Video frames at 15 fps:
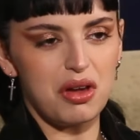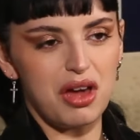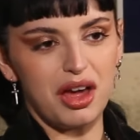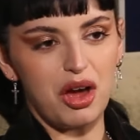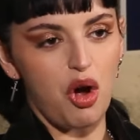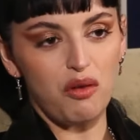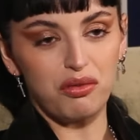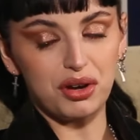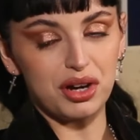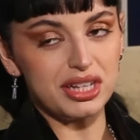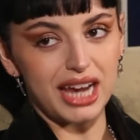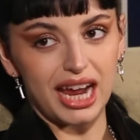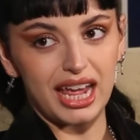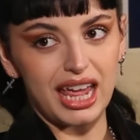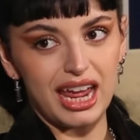uh, over a
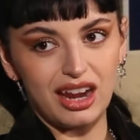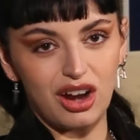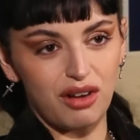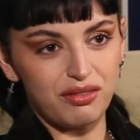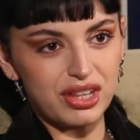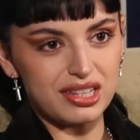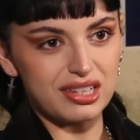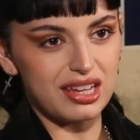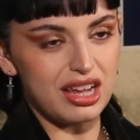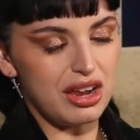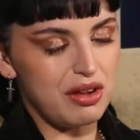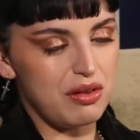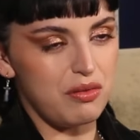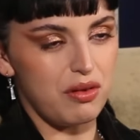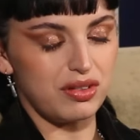decade,
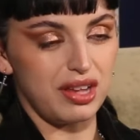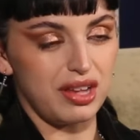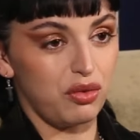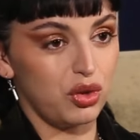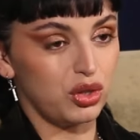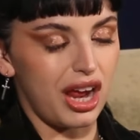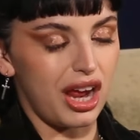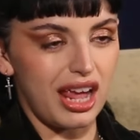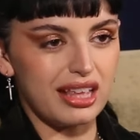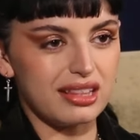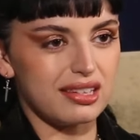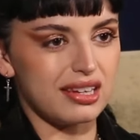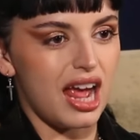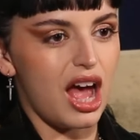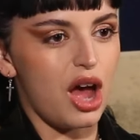obviously, several
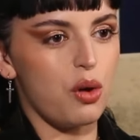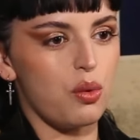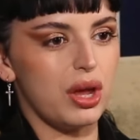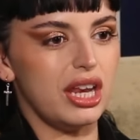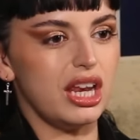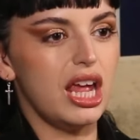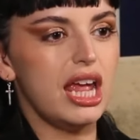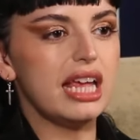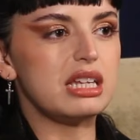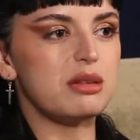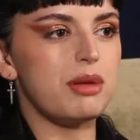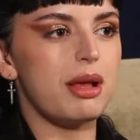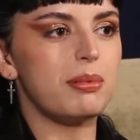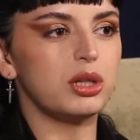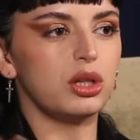decades now, and to
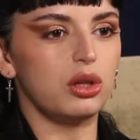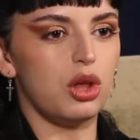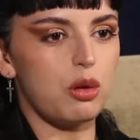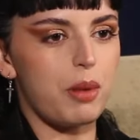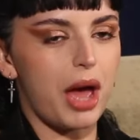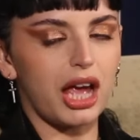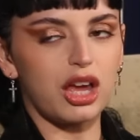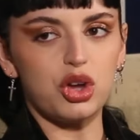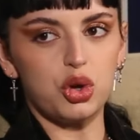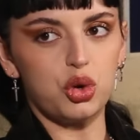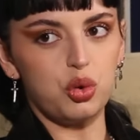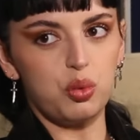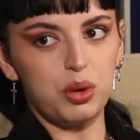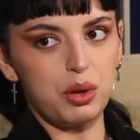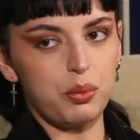be able to look back at
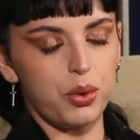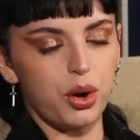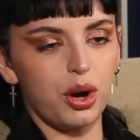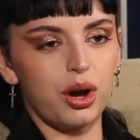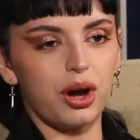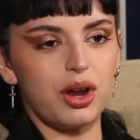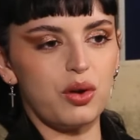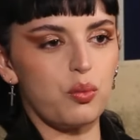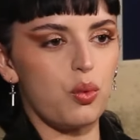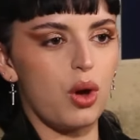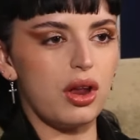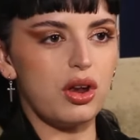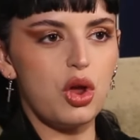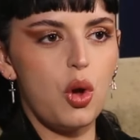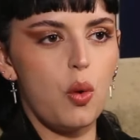who we were and
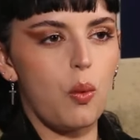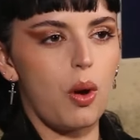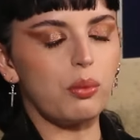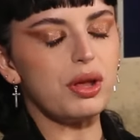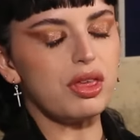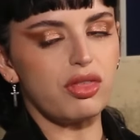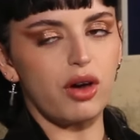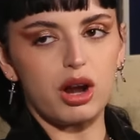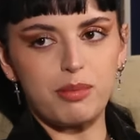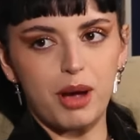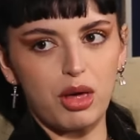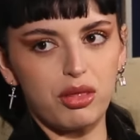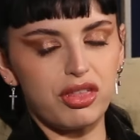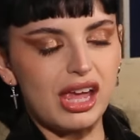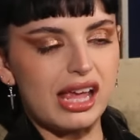what, what we thought
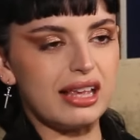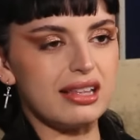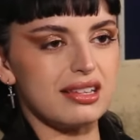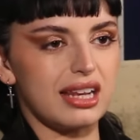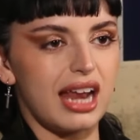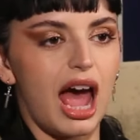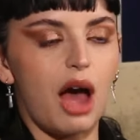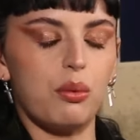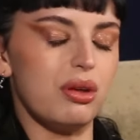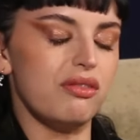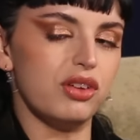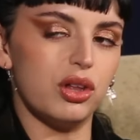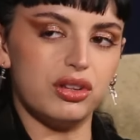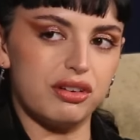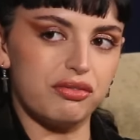about things and how we
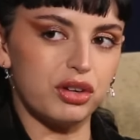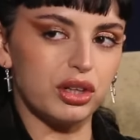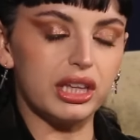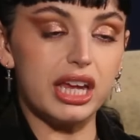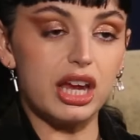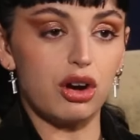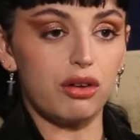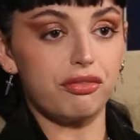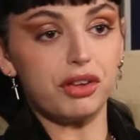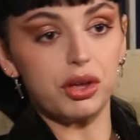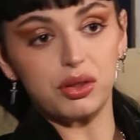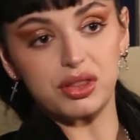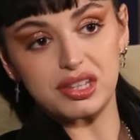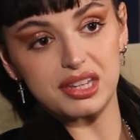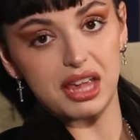feel differently or
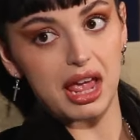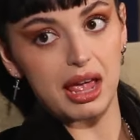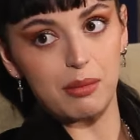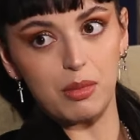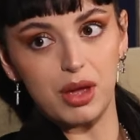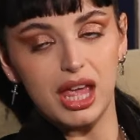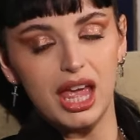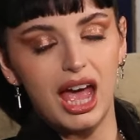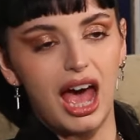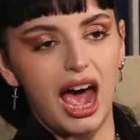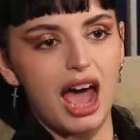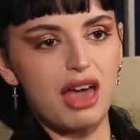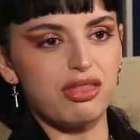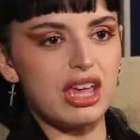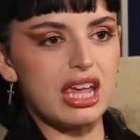feel the same,
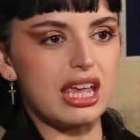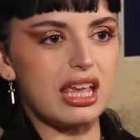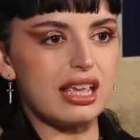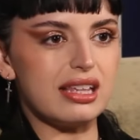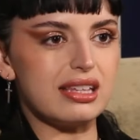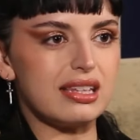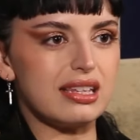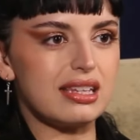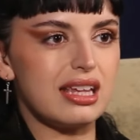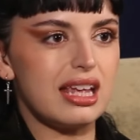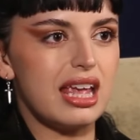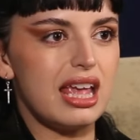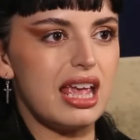I think is